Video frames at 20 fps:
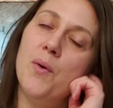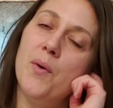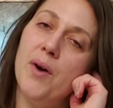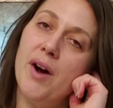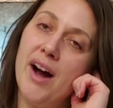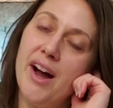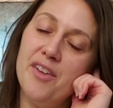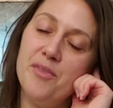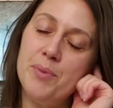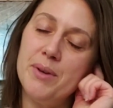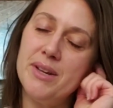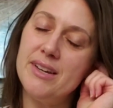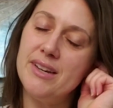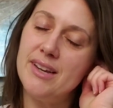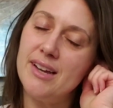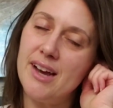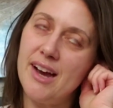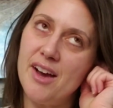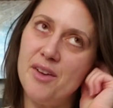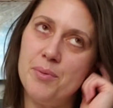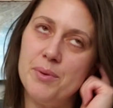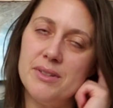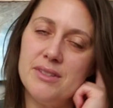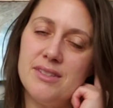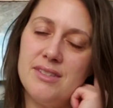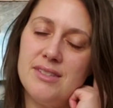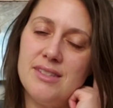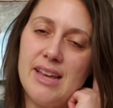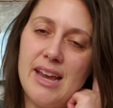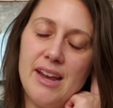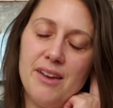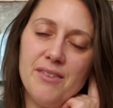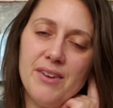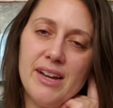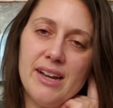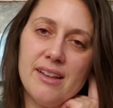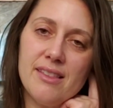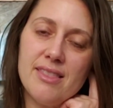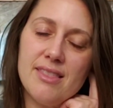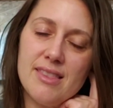I've been
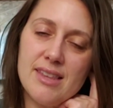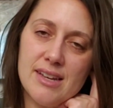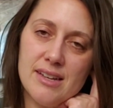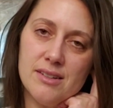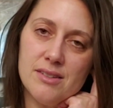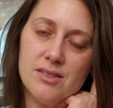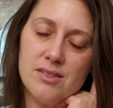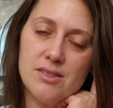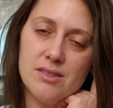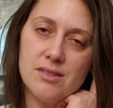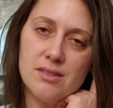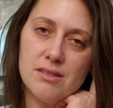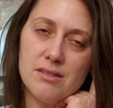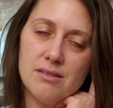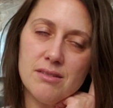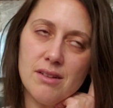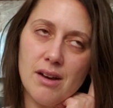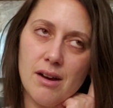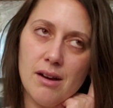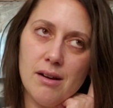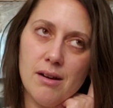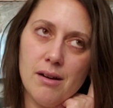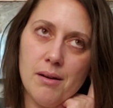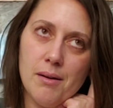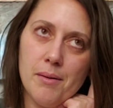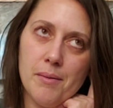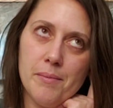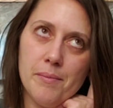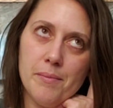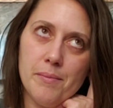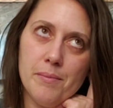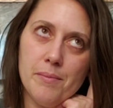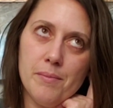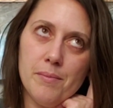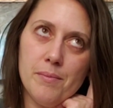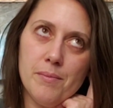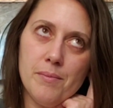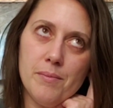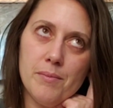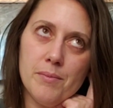saving this,
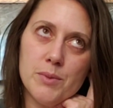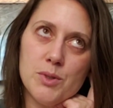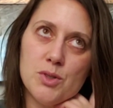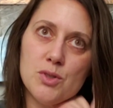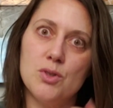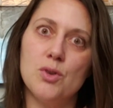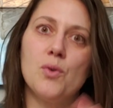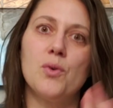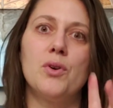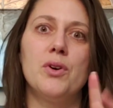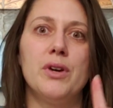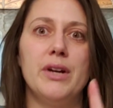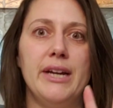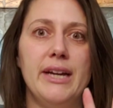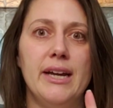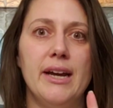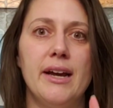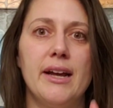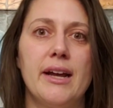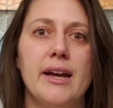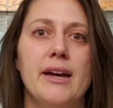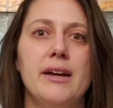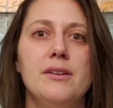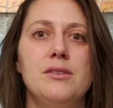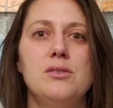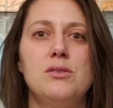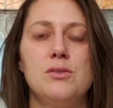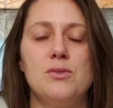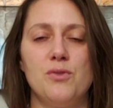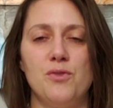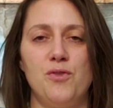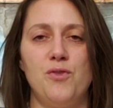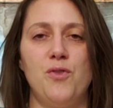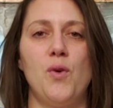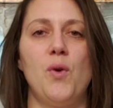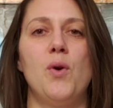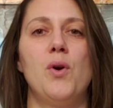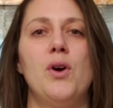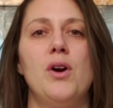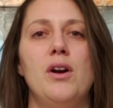story, I guess,
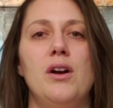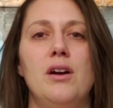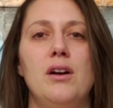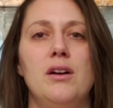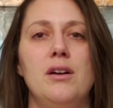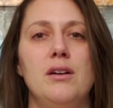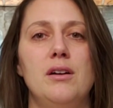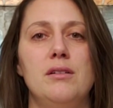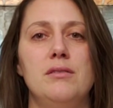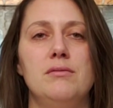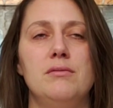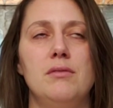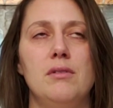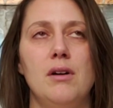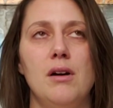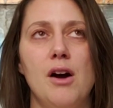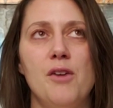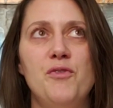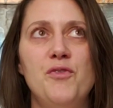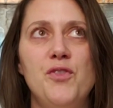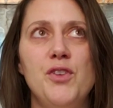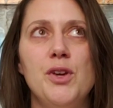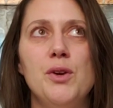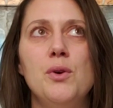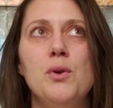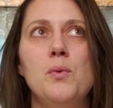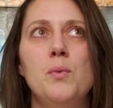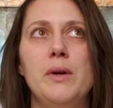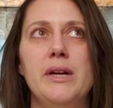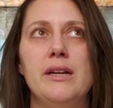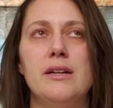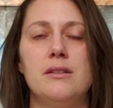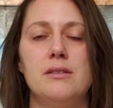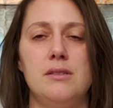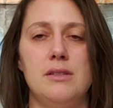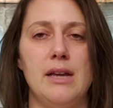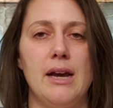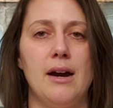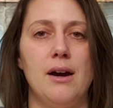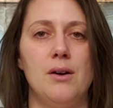for a few
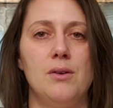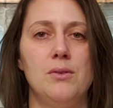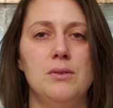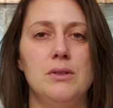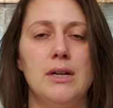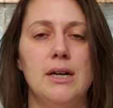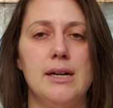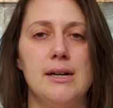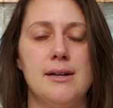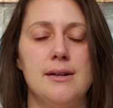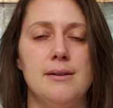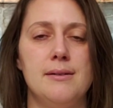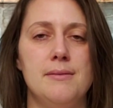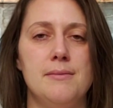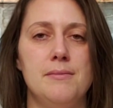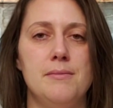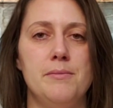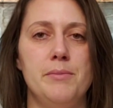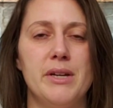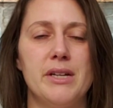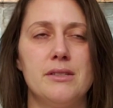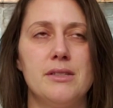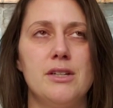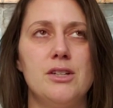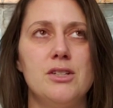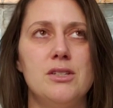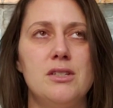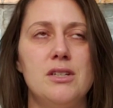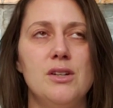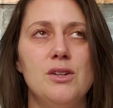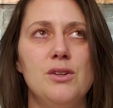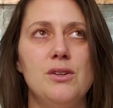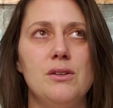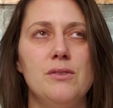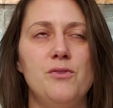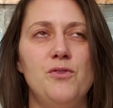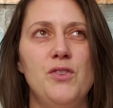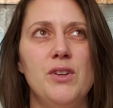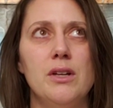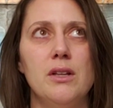weeks now, because I just
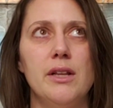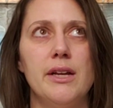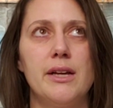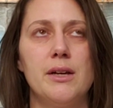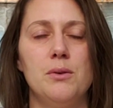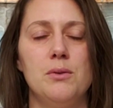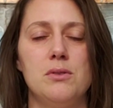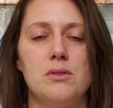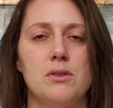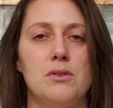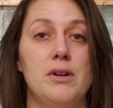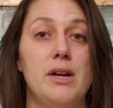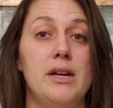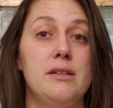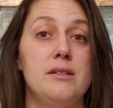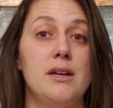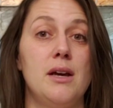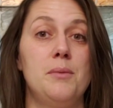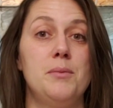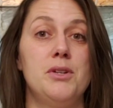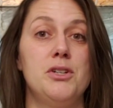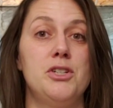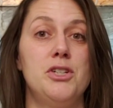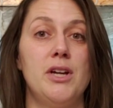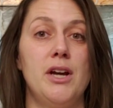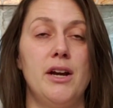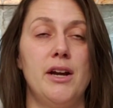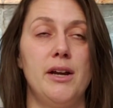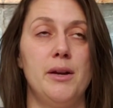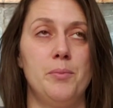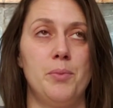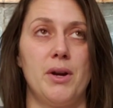didn't feel like it was the right time to share it.